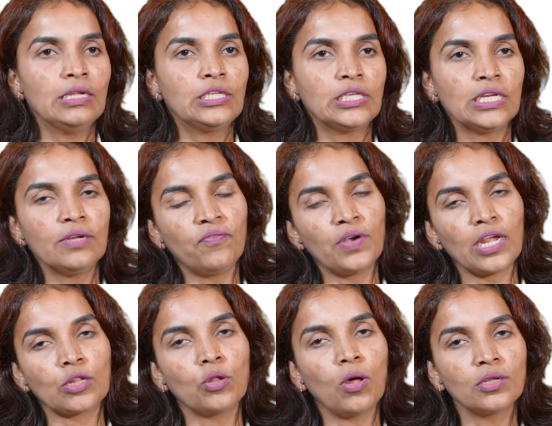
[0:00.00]
Chief
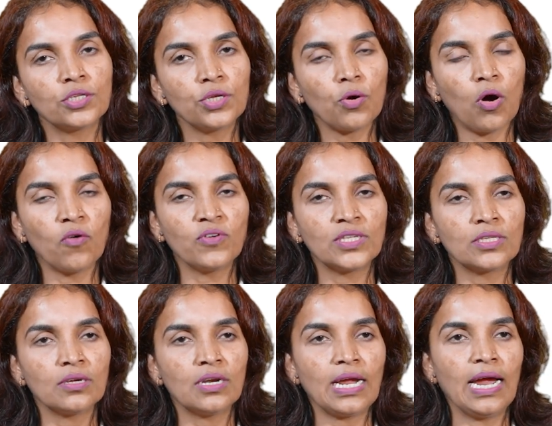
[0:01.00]
Technology
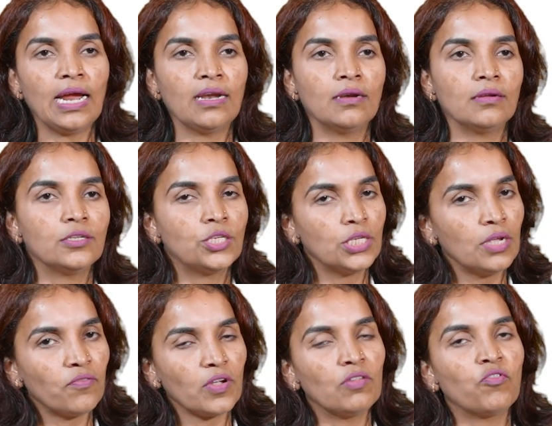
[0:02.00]
Officer and
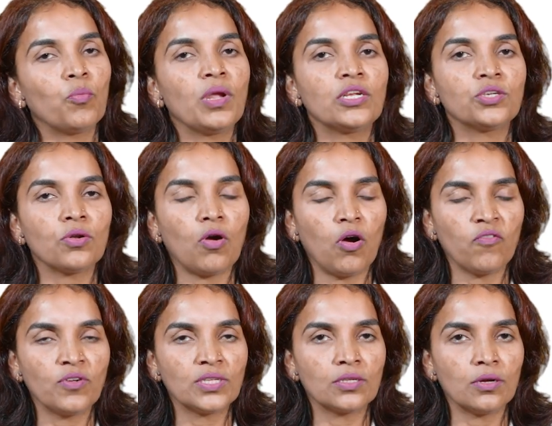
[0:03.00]
Chief Information
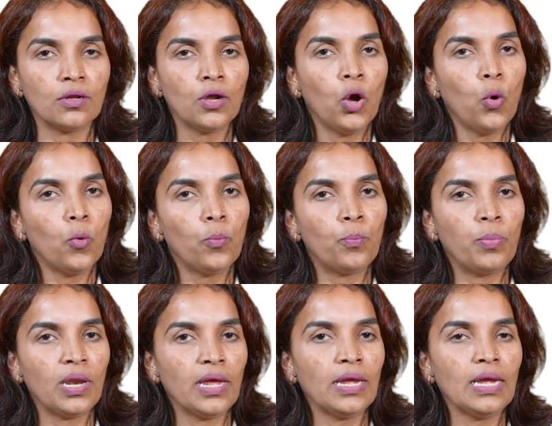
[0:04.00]
Officer who
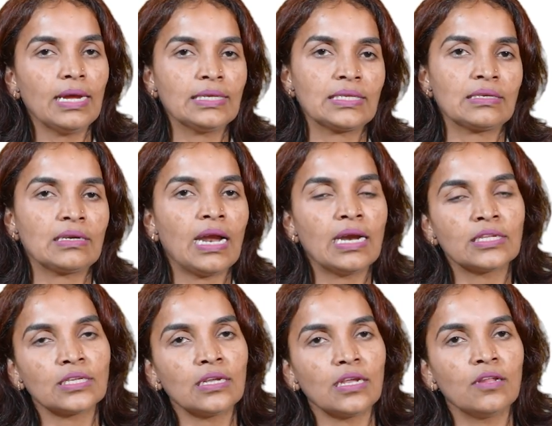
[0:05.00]
play a
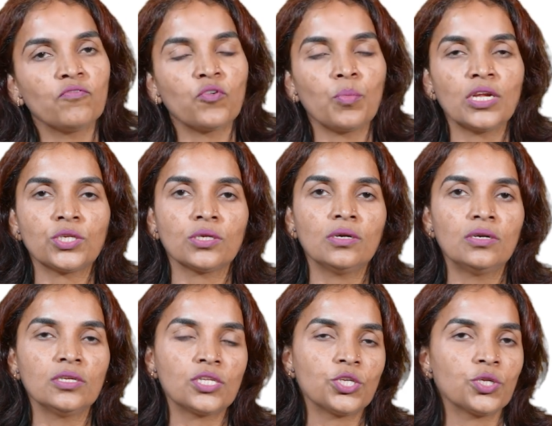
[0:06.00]
strategic information
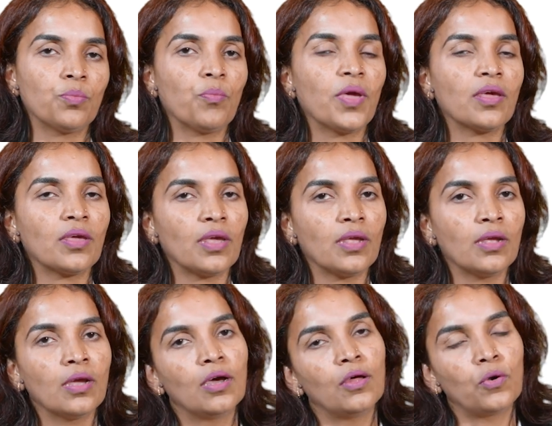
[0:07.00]
decision making
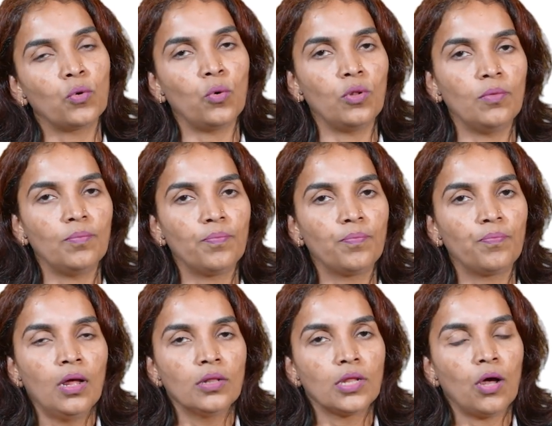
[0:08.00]
role.
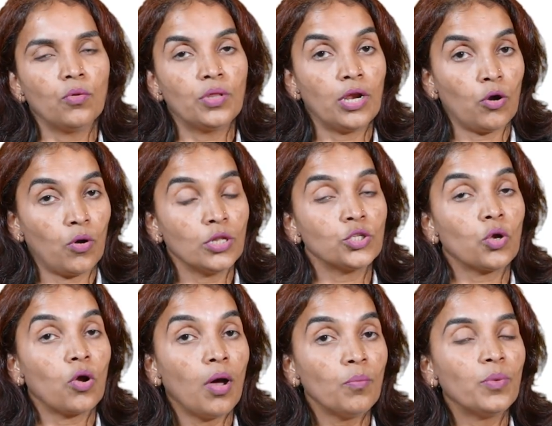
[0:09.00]
Now there are also
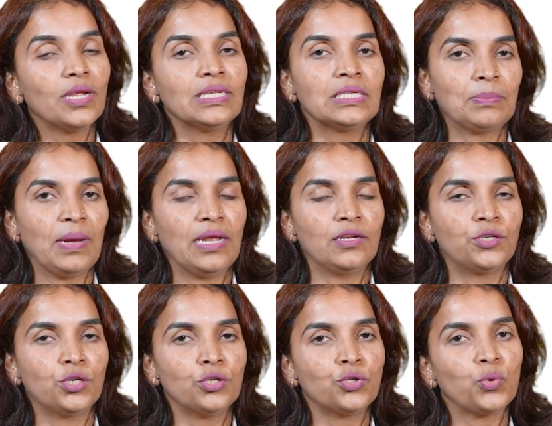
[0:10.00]
compliance
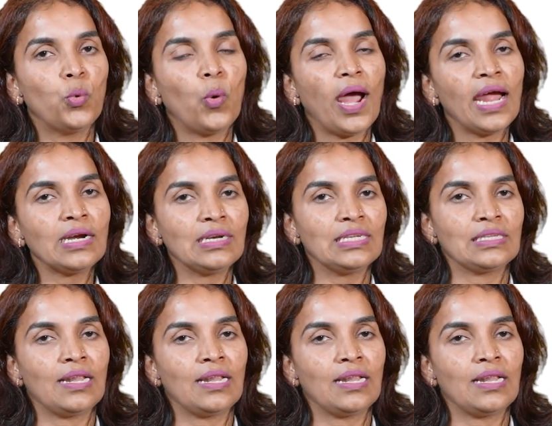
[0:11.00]
managers who act as